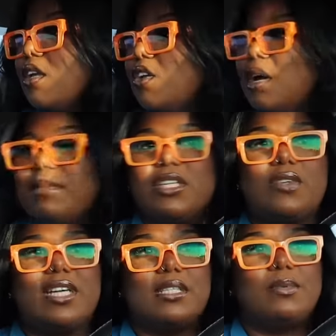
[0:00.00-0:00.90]
You coming this
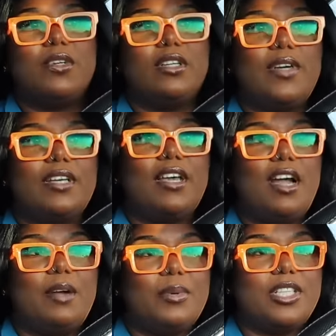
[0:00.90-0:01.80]
way? Because I'm going that way. All
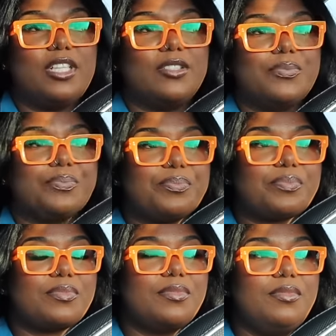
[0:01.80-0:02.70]
right. Appreciate
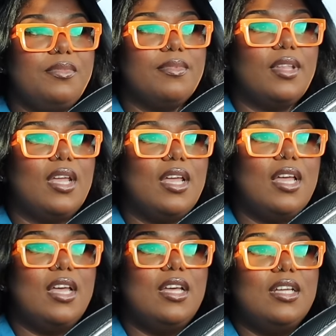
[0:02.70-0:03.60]
you.
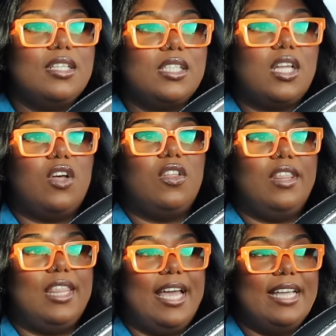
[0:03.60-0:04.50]
So
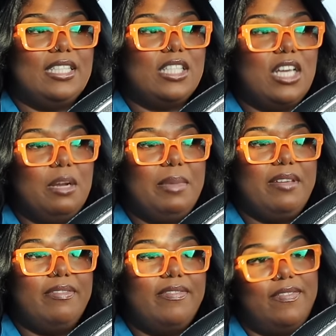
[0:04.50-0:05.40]
that's going to be
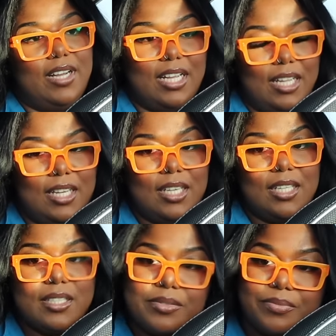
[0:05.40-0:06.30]
fun.
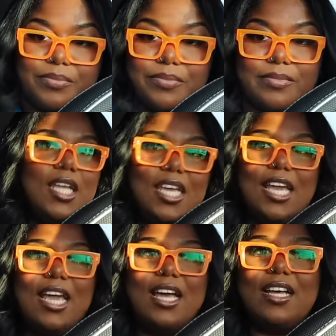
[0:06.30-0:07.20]

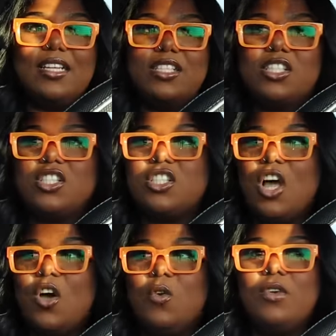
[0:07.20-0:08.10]
Yeah.
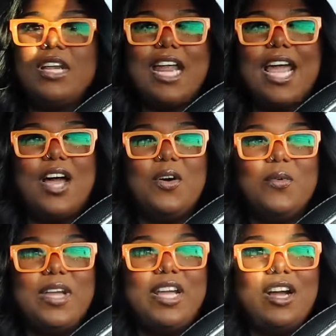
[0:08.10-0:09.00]
So now
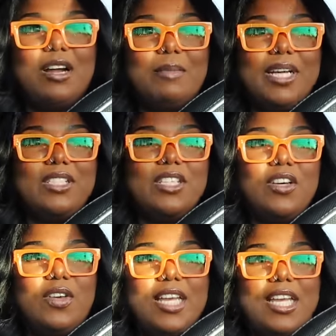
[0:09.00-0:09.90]
we are about to
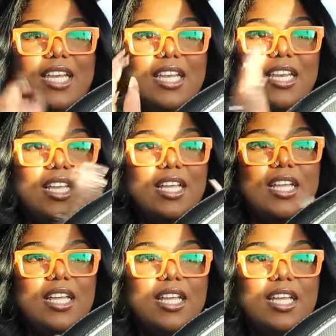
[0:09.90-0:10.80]
go ahead,
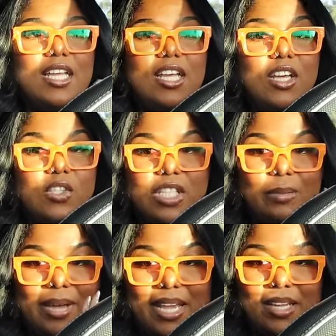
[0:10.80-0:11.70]
go to the
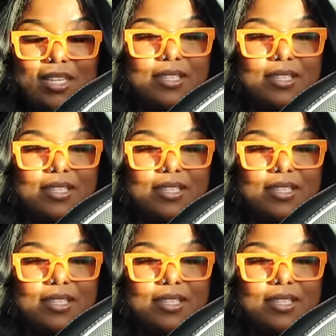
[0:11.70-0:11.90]
bank.